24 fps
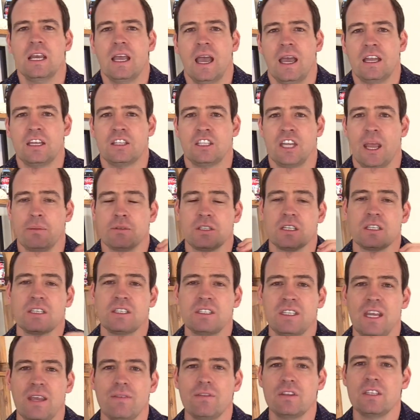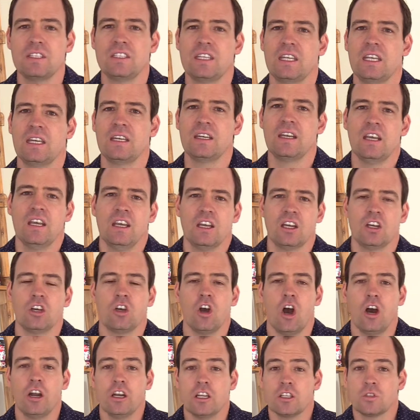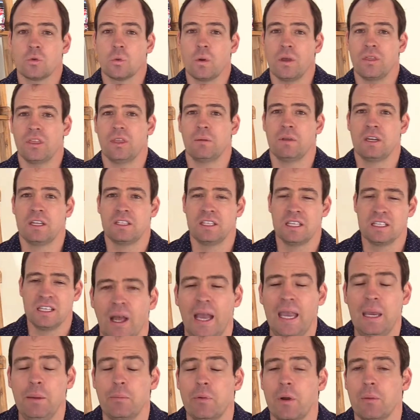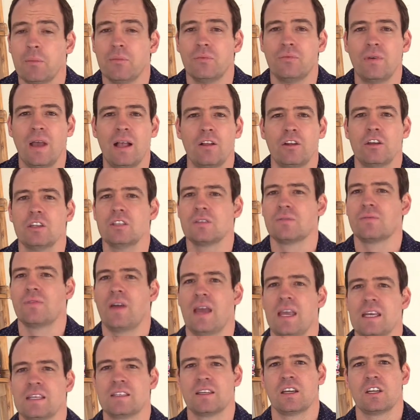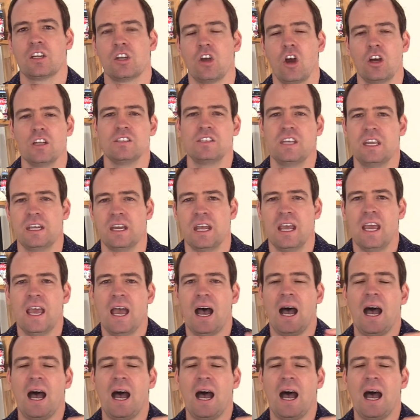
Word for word: In chapter 17, God is with him, and it says, Abram fell on his face, and God said,